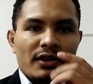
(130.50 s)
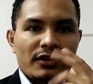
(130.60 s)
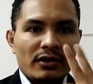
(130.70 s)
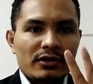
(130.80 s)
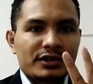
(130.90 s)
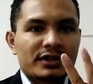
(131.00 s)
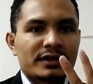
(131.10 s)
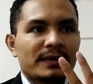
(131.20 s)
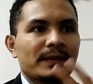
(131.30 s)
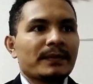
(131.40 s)
Third,
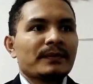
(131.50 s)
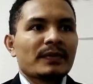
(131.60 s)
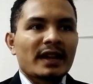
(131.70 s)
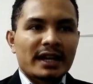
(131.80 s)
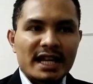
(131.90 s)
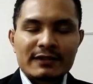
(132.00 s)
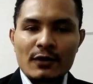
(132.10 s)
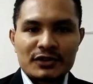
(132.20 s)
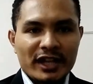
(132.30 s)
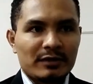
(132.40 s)
cash flow
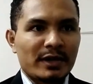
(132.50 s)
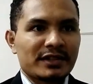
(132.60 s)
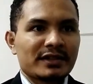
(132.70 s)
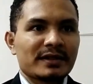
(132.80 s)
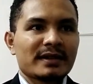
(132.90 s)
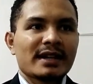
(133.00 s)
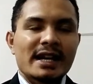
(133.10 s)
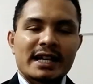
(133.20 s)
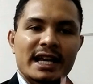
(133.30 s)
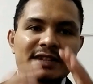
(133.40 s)
statement.
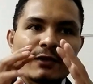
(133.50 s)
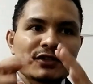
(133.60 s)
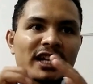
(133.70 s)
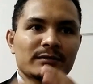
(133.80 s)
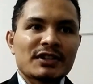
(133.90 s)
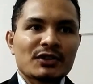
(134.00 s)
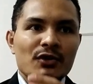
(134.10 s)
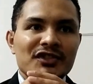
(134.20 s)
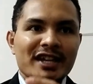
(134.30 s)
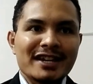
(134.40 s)
Cash flow statement
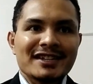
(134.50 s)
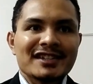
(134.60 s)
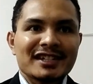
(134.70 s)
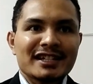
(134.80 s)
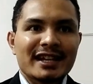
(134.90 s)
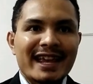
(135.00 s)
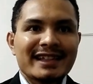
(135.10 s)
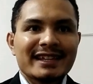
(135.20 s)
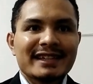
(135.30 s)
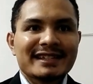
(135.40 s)
shows changes in the
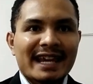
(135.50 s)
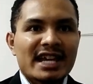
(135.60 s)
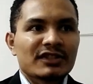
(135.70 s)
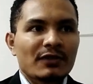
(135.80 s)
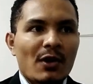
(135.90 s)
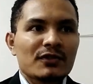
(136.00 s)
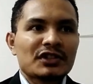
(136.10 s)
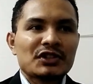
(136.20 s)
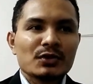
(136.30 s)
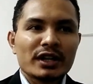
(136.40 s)
entity's cash flows
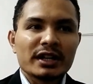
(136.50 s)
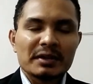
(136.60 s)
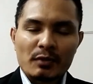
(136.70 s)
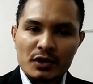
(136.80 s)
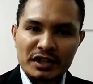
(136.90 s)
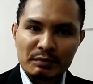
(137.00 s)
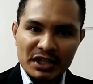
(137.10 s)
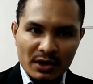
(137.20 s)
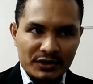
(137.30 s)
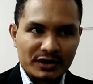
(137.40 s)
during the reporting
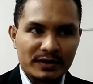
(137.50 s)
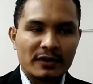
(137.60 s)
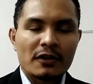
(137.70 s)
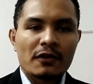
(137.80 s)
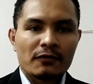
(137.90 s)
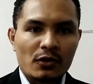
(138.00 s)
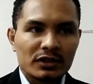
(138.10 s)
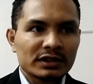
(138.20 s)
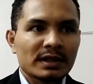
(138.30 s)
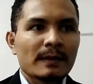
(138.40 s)
period.
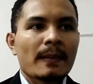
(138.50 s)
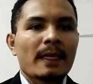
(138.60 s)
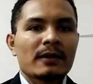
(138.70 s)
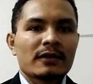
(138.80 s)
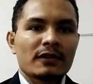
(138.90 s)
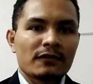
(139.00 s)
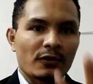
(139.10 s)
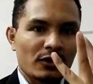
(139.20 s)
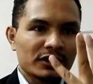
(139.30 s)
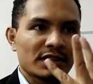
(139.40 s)
Fourth,
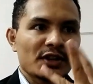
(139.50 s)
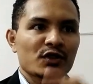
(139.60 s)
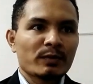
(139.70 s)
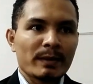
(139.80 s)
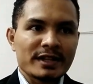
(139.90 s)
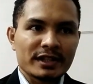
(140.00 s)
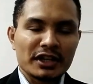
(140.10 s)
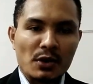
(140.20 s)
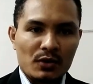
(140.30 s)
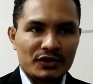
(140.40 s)
supplementary
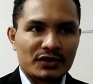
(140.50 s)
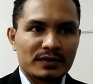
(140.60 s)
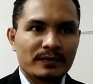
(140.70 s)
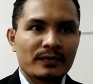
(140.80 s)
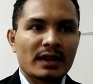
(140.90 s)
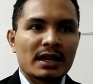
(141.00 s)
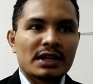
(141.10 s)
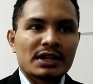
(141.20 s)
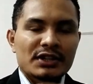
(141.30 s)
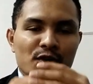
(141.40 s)
notes.
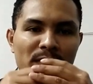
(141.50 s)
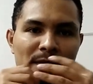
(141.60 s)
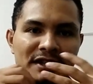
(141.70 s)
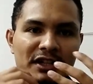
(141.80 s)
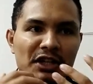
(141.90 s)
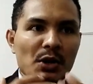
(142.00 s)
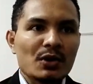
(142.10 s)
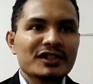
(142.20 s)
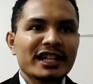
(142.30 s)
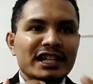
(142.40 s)
Supplementary
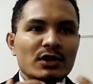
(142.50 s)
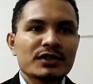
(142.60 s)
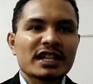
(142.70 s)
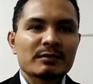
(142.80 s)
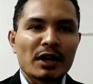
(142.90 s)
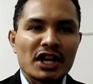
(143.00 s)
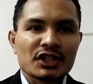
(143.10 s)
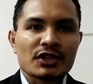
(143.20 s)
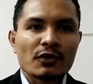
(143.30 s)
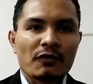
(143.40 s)
notes includes
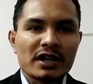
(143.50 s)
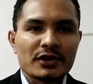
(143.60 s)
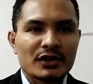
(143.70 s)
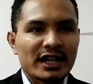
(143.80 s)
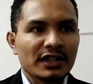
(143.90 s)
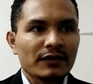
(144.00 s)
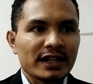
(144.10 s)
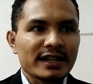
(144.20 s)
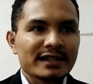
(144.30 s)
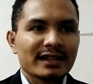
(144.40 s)
explanations of various
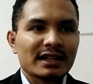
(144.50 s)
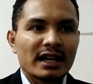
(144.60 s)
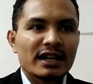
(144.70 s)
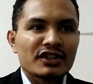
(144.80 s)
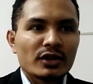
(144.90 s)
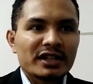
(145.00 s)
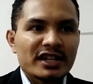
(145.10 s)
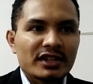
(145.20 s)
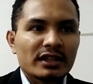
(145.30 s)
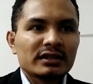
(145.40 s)
activities, additional
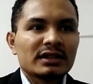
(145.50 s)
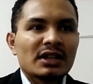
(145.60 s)
detail